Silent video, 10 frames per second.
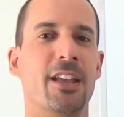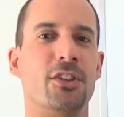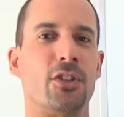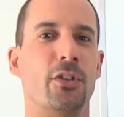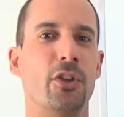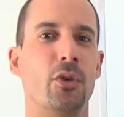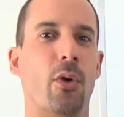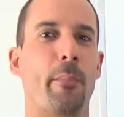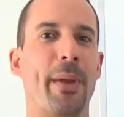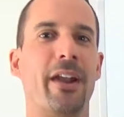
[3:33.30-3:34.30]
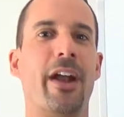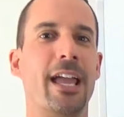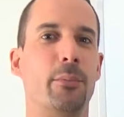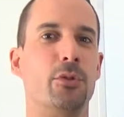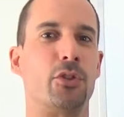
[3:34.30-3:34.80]
so that you are better
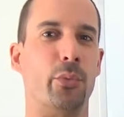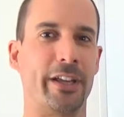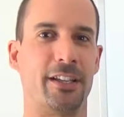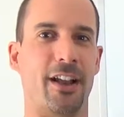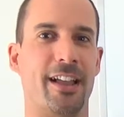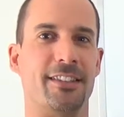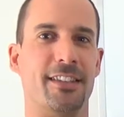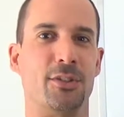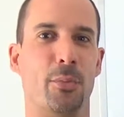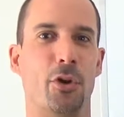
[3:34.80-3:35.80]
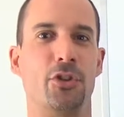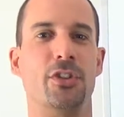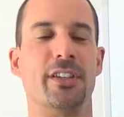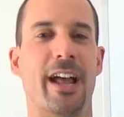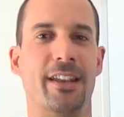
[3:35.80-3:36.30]
able to recognize these
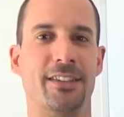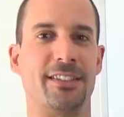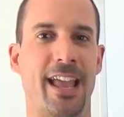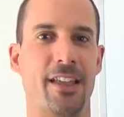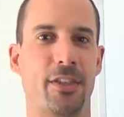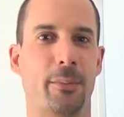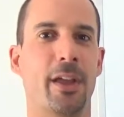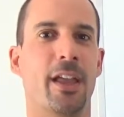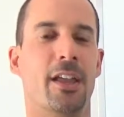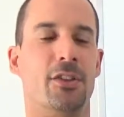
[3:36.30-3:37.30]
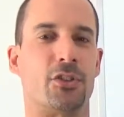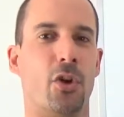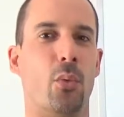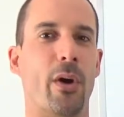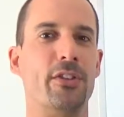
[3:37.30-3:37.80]
emotions and understand them.
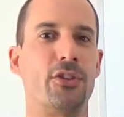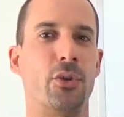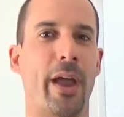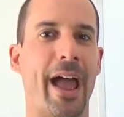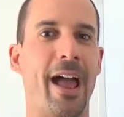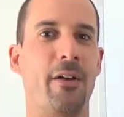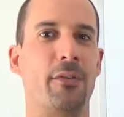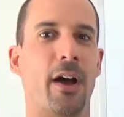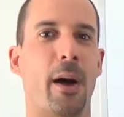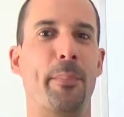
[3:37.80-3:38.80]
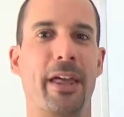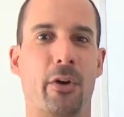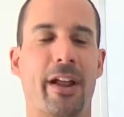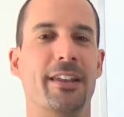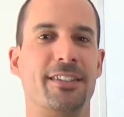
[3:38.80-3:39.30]
So, once you have a
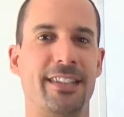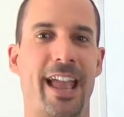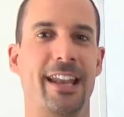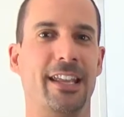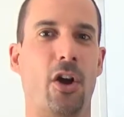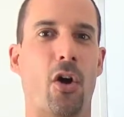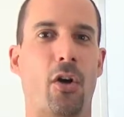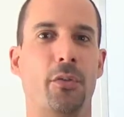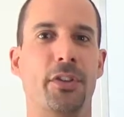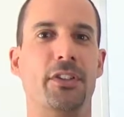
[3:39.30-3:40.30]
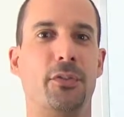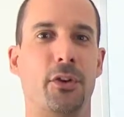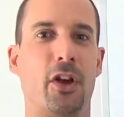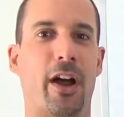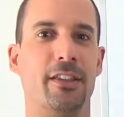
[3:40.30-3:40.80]
better understanding of the
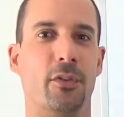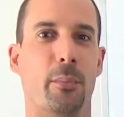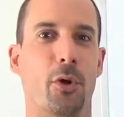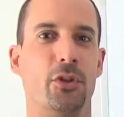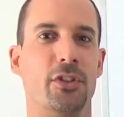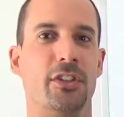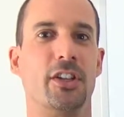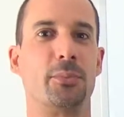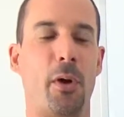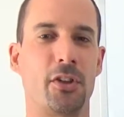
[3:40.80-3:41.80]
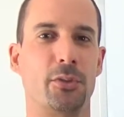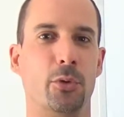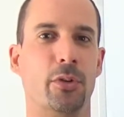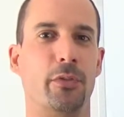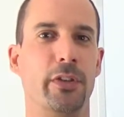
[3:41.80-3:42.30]
different kinds of emotions that it's
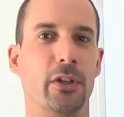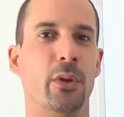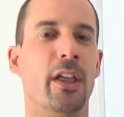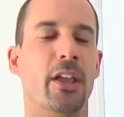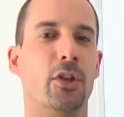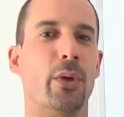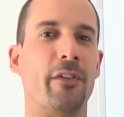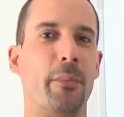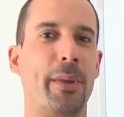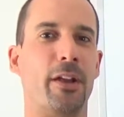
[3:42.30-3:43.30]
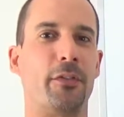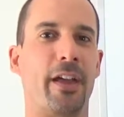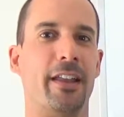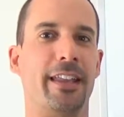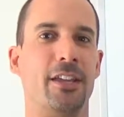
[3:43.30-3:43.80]
possible to feel, you'll have a better
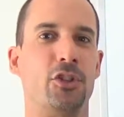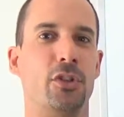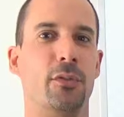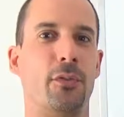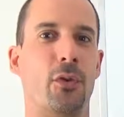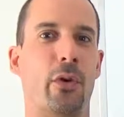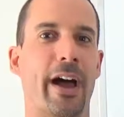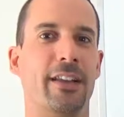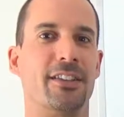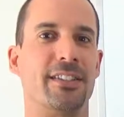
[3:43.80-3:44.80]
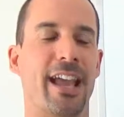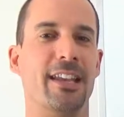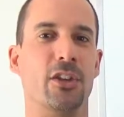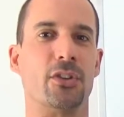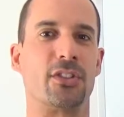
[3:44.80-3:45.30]
foundation for
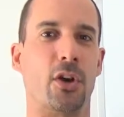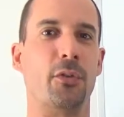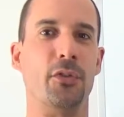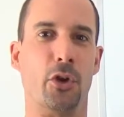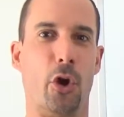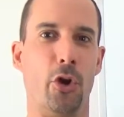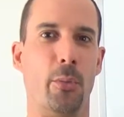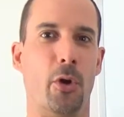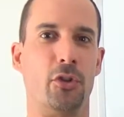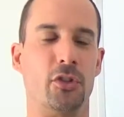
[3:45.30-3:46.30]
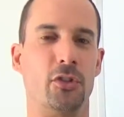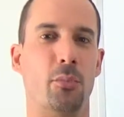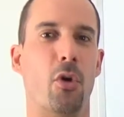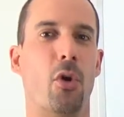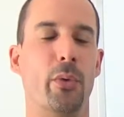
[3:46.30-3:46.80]
understanding yourself and your own emotions
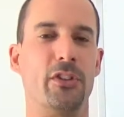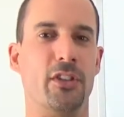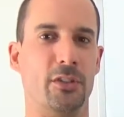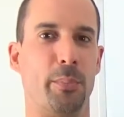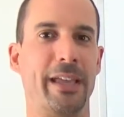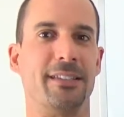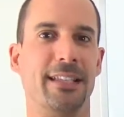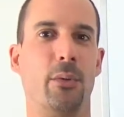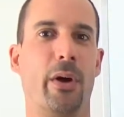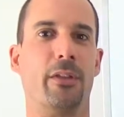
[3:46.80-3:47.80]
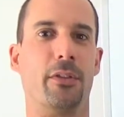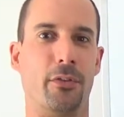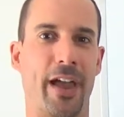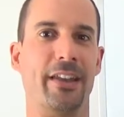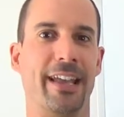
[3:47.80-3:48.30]
more, which is basically one of the
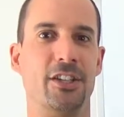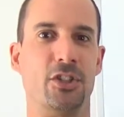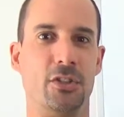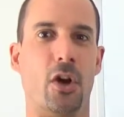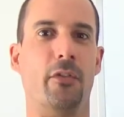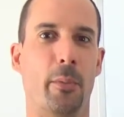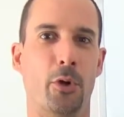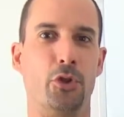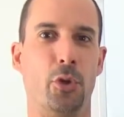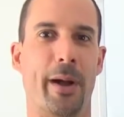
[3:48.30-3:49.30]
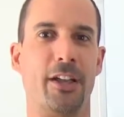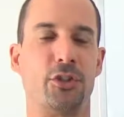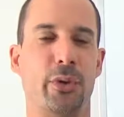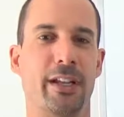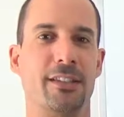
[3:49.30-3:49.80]
foundations of emotional
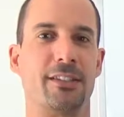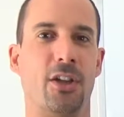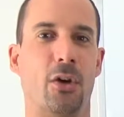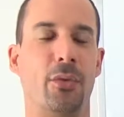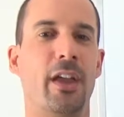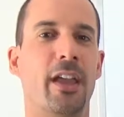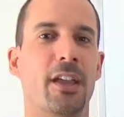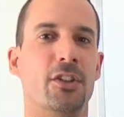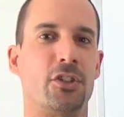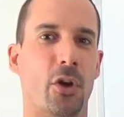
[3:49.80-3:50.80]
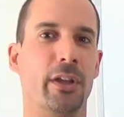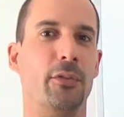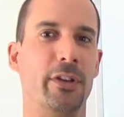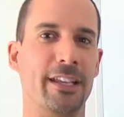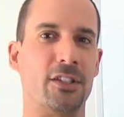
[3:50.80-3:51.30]
mastery in itself. So, if
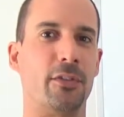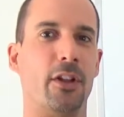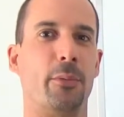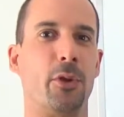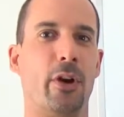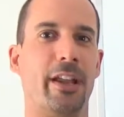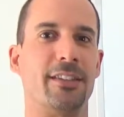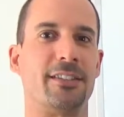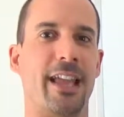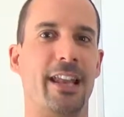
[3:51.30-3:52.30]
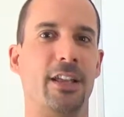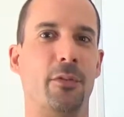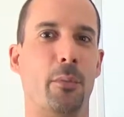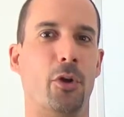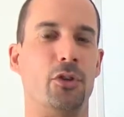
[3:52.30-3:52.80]
you need to develop your understanding of
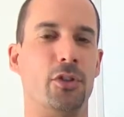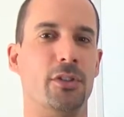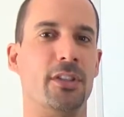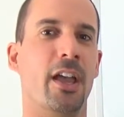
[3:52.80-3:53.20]
emotions,